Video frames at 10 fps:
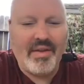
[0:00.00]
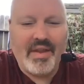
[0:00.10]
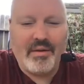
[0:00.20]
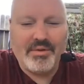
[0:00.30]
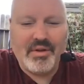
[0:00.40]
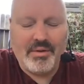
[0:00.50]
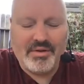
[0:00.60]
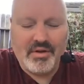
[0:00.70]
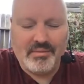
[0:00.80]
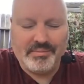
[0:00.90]
that, was, any, that was
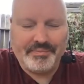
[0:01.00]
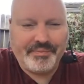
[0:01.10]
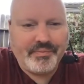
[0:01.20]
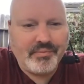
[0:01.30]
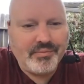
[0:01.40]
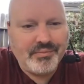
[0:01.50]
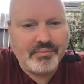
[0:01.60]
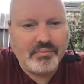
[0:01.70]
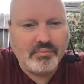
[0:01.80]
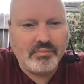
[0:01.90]
good.
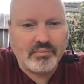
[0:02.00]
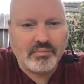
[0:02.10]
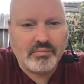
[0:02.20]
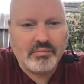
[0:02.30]
Yeah.